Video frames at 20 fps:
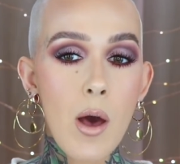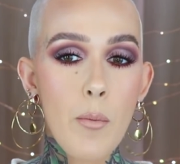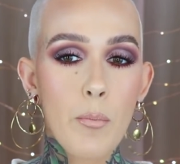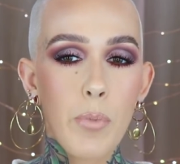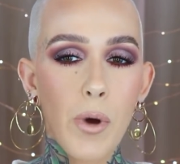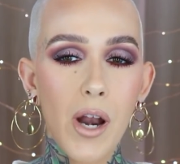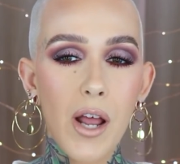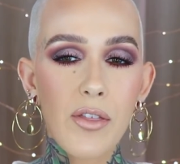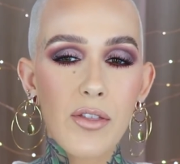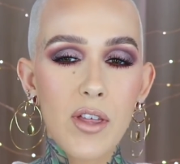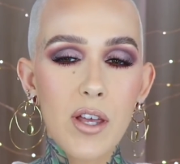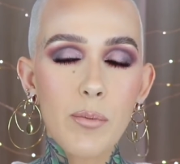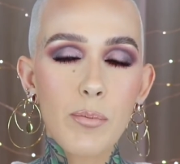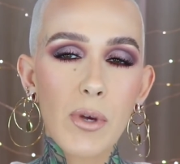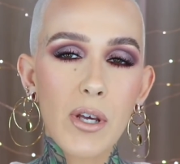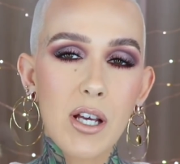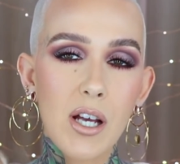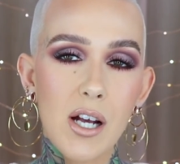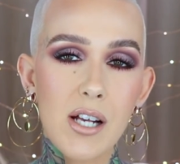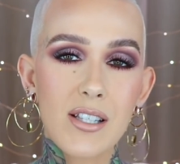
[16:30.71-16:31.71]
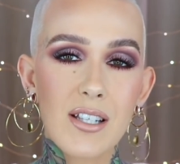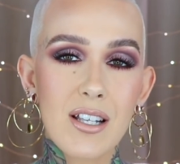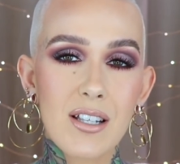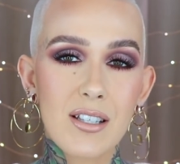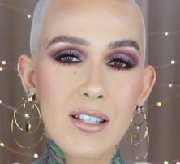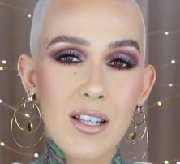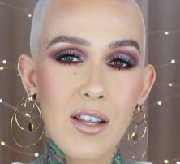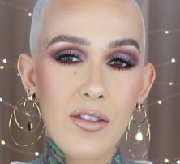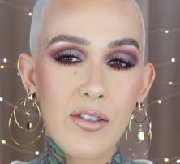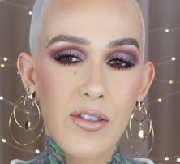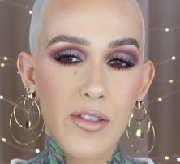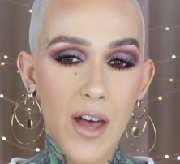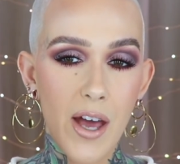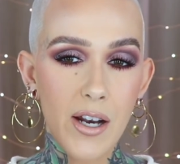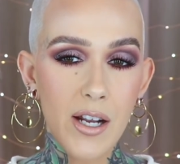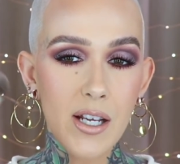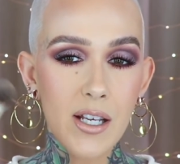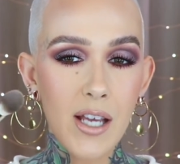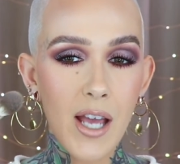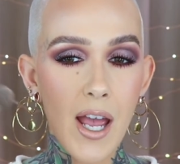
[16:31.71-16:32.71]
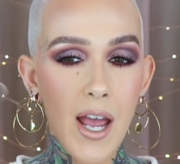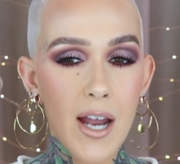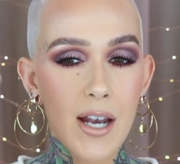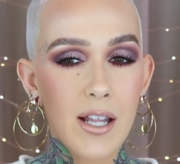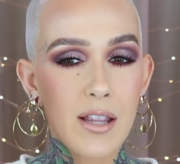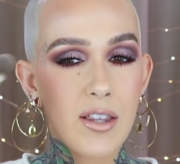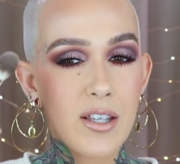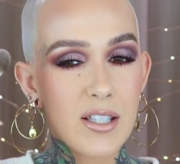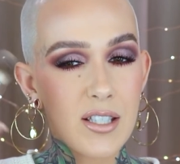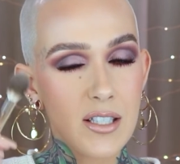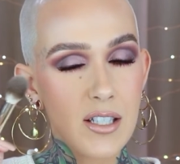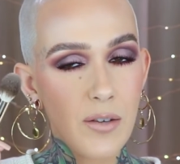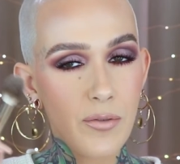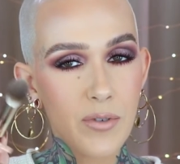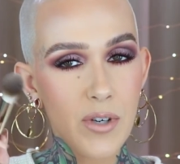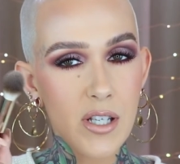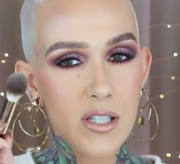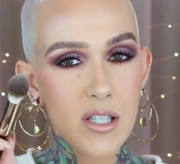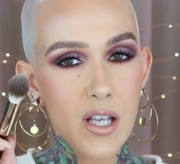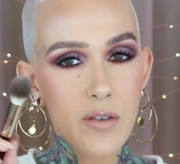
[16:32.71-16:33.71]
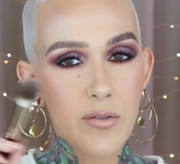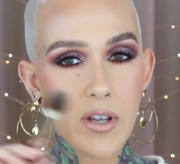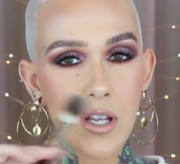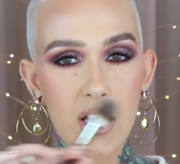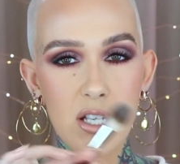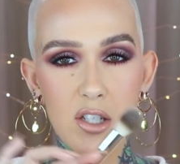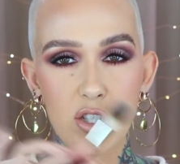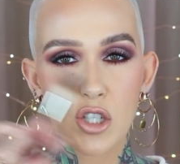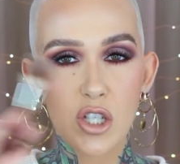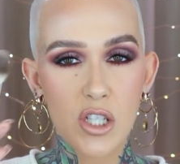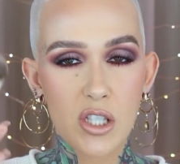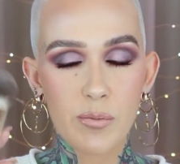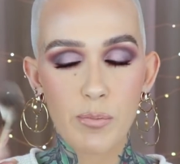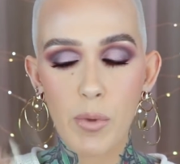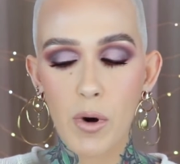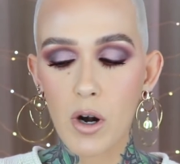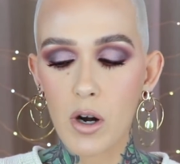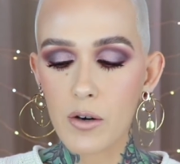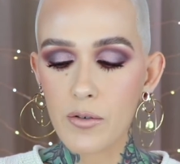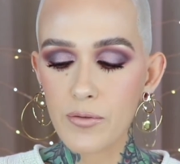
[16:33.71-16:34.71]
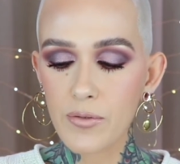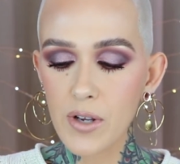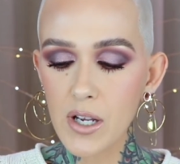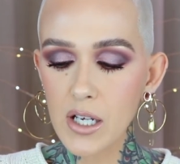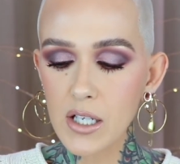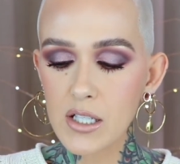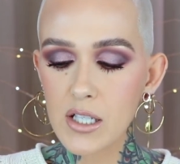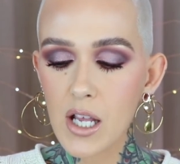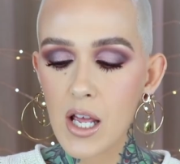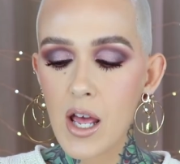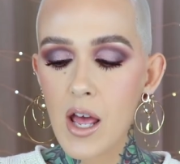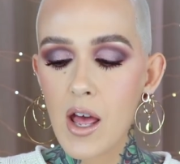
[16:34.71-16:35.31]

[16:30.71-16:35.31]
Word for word: but I think because it's synthetic and the stiffness of it is just perfect,